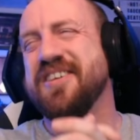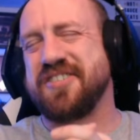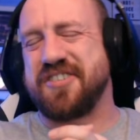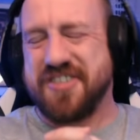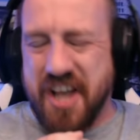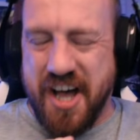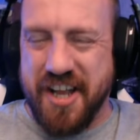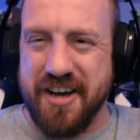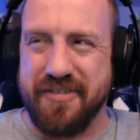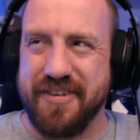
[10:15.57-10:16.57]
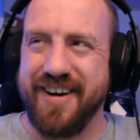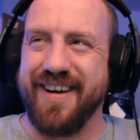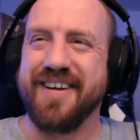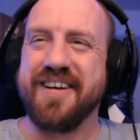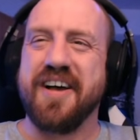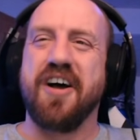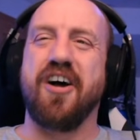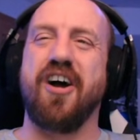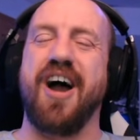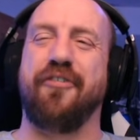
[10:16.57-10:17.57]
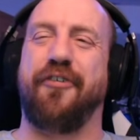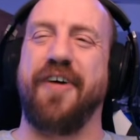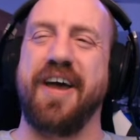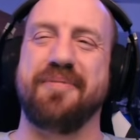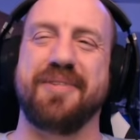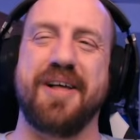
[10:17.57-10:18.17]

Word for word: Son of a... Alright, fam,